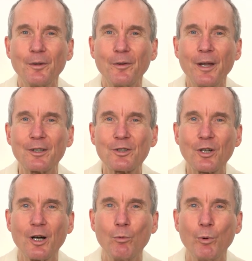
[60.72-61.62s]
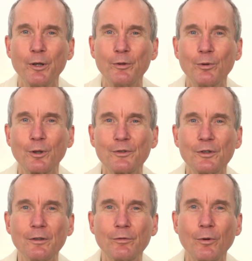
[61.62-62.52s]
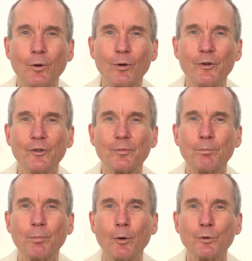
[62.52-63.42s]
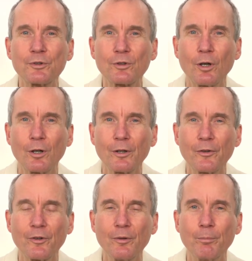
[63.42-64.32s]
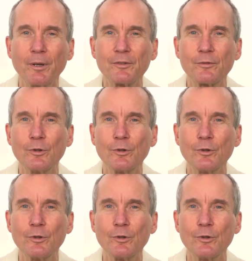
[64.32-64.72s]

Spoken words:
that time where you receive all these postcards and best